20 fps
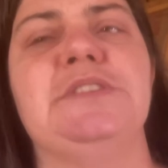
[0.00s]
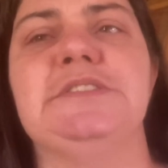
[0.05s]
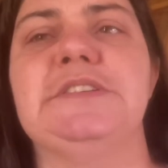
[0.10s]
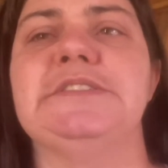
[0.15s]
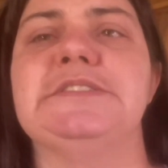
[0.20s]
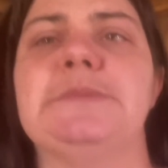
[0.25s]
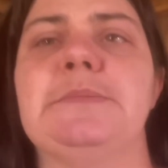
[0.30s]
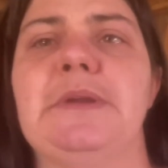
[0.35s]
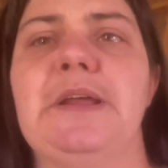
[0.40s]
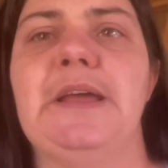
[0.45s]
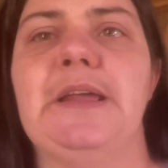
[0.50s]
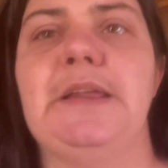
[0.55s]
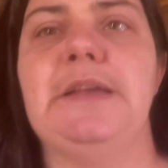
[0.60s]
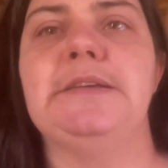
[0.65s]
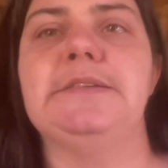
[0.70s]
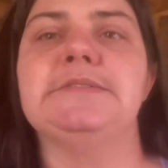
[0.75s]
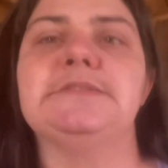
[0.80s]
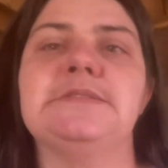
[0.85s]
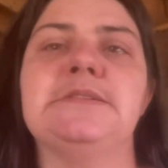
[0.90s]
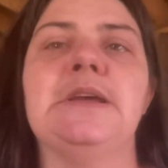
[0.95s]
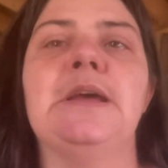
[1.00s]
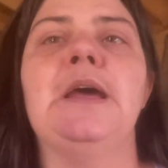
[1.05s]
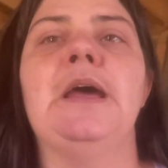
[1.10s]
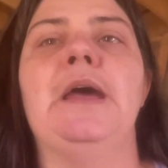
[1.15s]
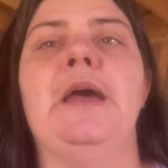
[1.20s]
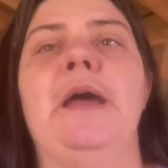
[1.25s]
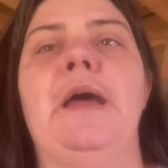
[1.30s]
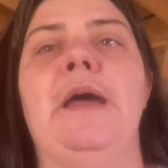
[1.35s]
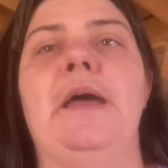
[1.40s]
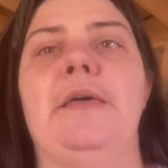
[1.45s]
in some ladies,
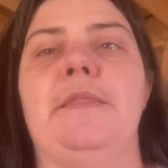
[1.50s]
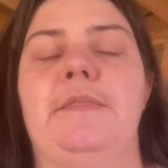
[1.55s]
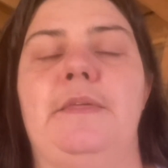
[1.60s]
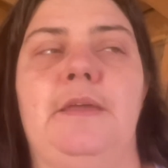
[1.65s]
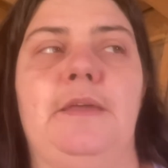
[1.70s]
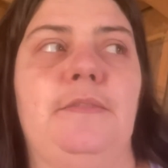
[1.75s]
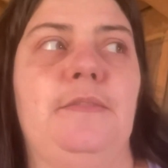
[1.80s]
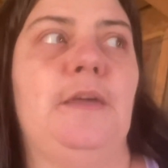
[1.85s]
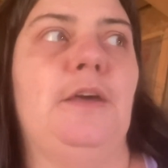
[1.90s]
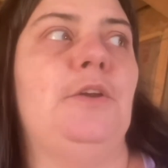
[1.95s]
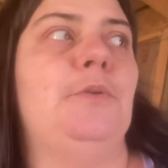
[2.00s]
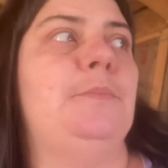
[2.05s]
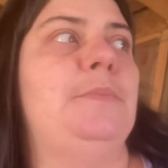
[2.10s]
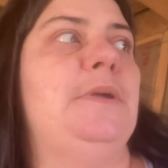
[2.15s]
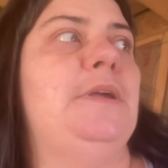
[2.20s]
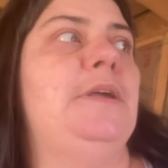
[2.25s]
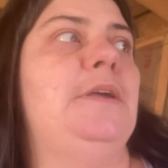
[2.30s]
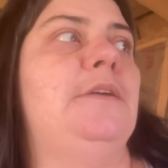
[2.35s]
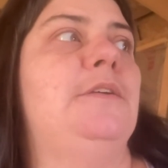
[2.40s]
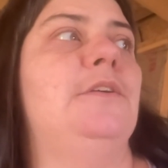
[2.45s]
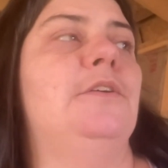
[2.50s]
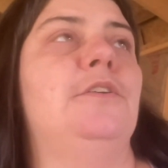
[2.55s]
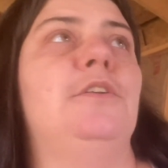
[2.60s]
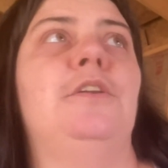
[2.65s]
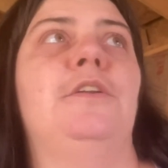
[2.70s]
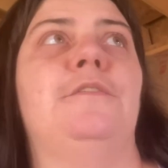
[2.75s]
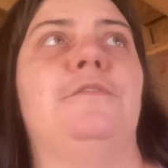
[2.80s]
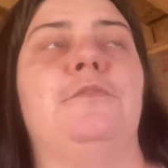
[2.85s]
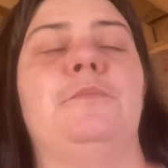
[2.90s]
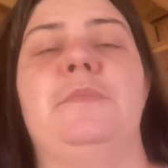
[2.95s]
then that'll be good
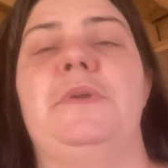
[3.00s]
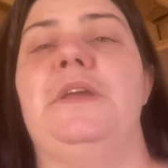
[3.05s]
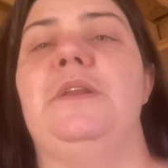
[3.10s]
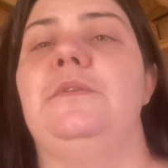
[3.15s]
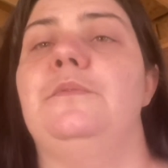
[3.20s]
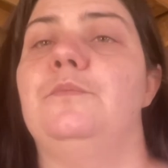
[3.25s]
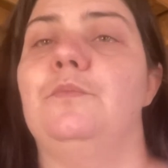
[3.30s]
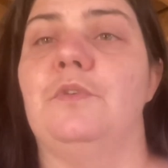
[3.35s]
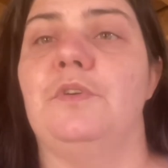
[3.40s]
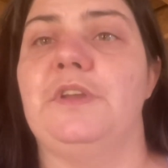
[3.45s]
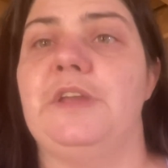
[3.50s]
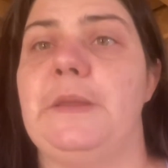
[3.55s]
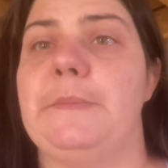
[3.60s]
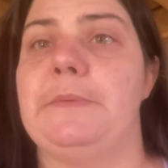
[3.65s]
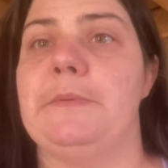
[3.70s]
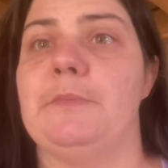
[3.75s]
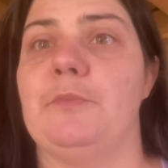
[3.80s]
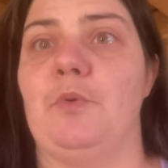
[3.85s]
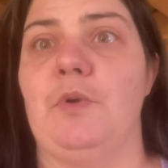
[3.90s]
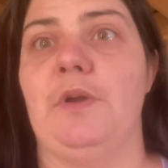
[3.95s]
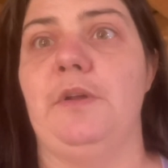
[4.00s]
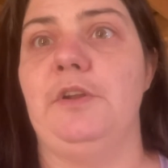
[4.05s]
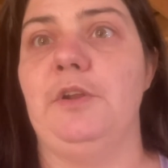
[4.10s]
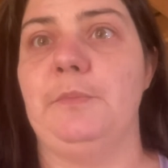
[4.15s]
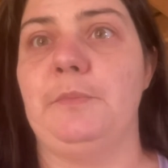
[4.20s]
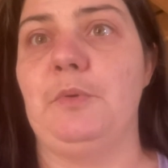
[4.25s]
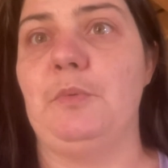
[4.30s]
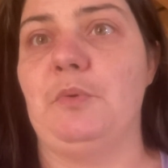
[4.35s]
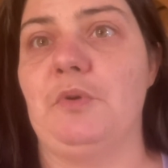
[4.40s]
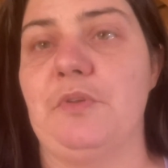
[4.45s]
enough for me, and we'll keep him around. He'll
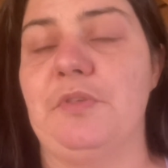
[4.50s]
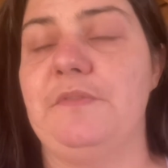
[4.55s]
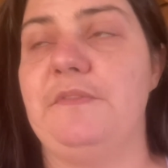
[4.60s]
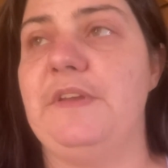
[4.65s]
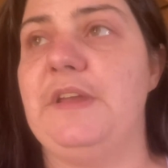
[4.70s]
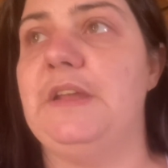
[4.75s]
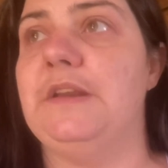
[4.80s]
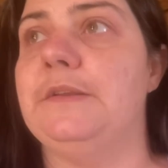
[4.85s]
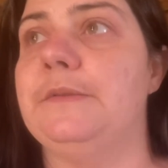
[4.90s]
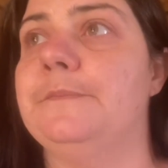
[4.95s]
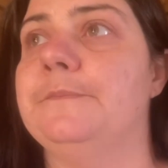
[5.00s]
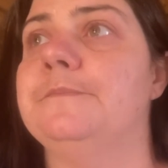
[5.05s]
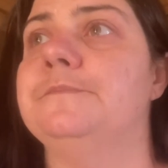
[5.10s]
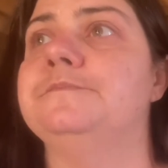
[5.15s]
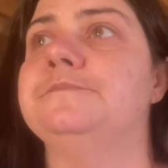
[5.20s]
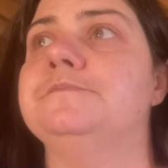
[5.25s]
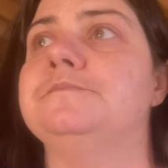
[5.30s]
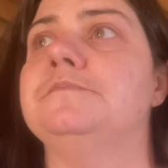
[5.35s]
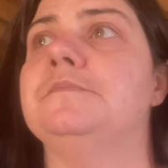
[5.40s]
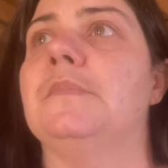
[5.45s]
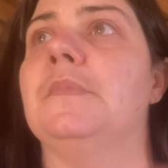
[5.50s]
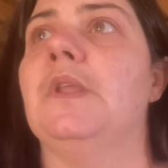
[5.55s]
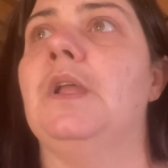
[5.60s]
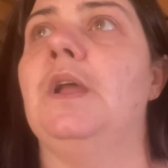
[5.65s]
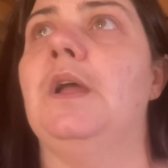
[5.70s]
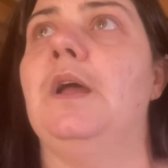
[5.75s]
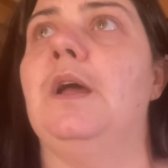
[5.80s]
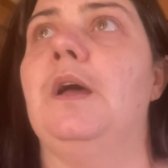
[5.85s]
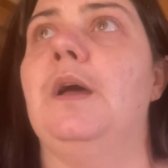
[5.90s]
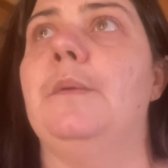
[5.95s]
be worth feeding.
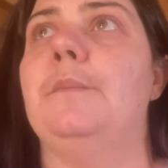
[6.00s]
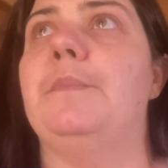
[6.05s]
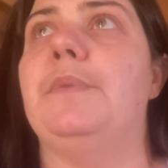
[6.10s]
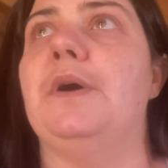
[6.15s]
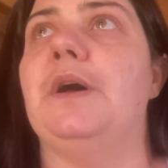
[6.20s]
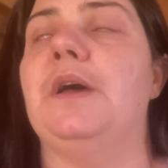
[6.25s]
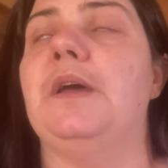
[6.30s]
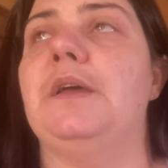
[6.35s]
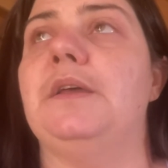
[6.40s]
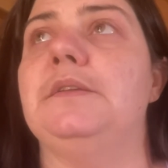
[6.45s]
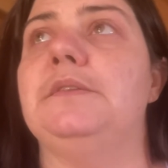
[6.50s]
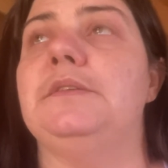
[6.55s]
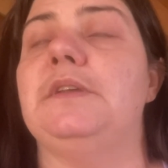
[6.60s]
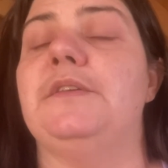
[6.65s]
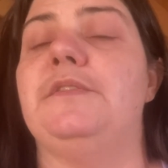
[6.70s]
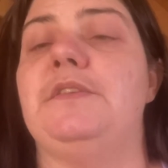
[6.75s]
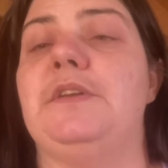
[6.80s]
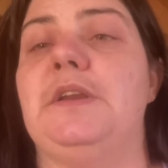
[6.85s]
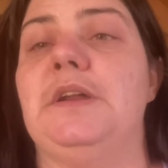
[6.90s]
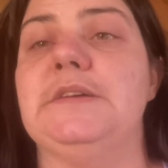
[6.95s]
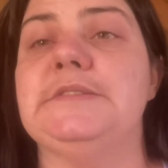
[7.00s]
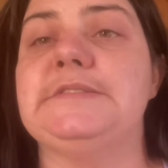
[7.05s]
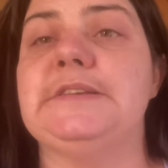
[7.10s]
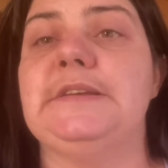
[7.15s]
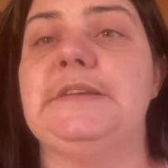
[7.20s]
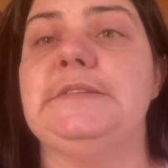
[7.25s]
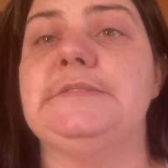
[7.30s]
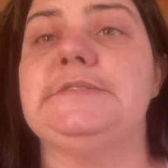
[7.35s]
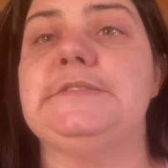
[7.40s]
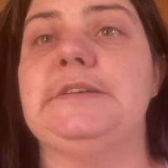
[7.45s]
But if he
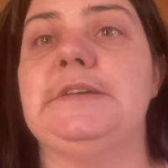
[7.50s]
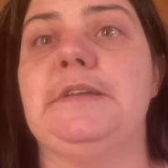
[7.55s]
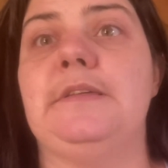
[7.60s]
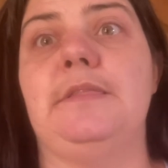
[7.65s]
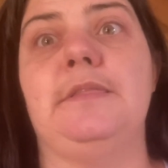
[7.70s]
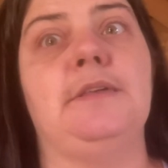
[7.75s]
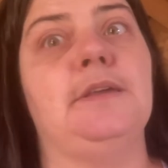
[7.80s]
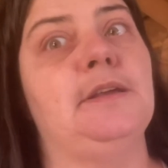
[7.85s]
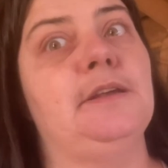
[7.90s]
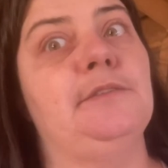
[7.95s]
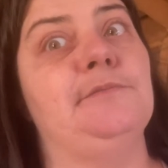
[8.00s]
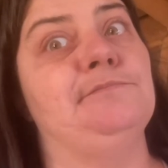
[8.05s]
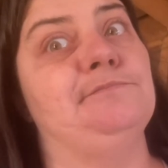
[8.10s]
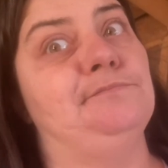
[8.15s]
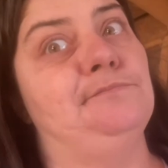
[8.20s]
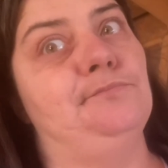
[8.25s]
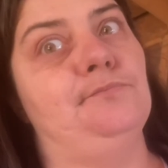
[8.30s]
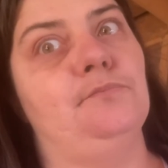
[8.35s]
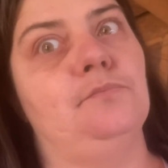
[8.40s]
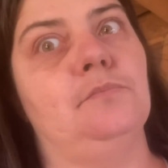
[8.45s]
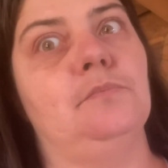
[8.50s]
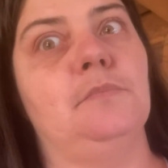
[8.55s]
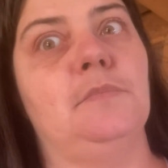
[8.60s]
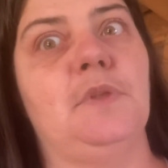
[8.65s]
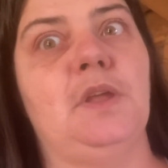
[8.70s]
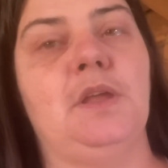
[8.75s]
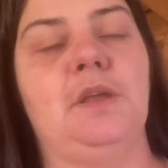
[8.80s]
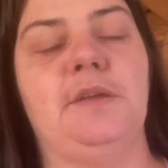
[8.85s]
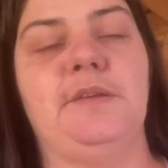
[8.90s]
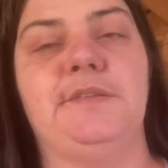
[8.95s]
doesn't, then
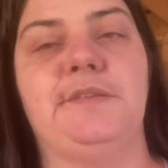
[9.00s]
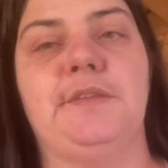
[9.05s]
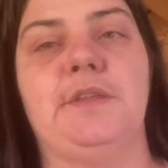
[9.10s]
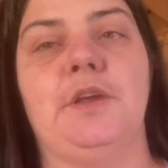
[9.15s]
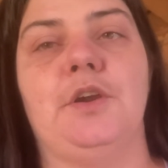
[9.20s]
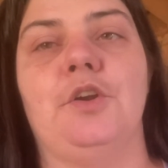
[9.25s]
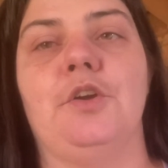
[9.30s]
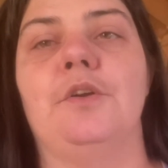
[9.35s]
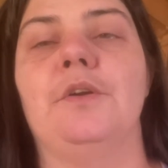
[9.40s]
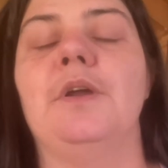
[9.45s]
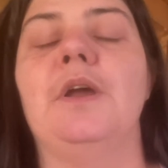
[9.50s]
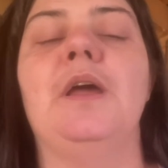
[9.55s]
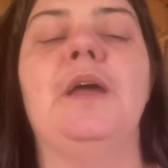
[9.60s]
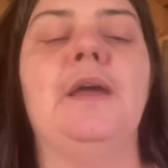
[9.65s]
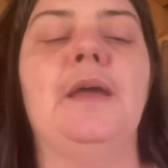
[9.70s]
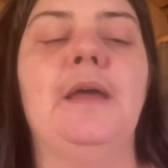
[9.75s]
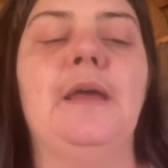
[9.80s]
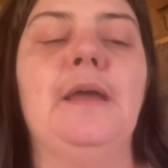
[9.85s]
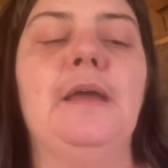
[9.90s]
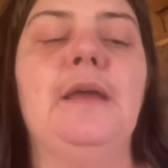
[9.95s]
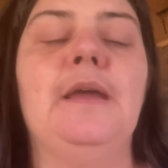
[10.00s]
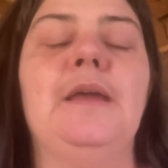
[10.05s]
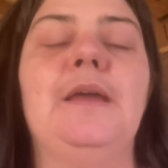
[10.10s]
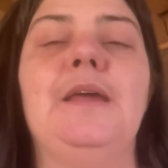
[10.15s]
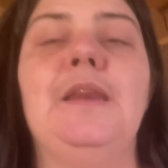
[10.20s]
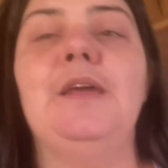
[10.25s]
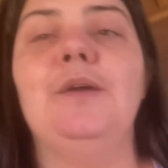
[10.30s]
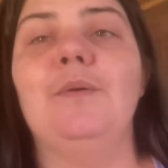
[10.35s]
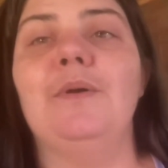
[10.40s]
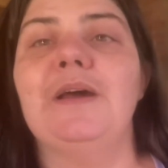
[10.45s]
he's dinner.
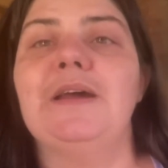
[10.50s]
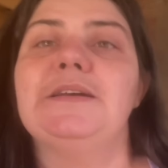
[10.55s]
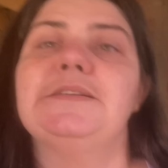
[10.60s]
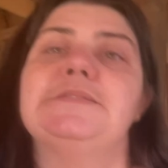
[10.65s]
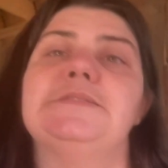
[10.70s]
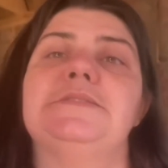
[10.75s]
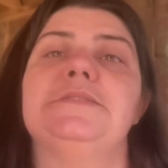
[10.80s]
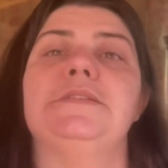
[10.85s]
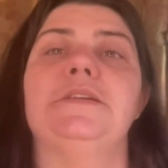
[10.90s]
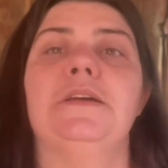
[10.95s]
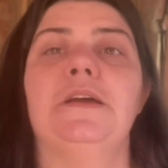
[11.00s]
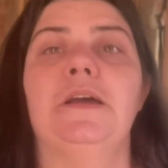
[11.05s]
Anyways,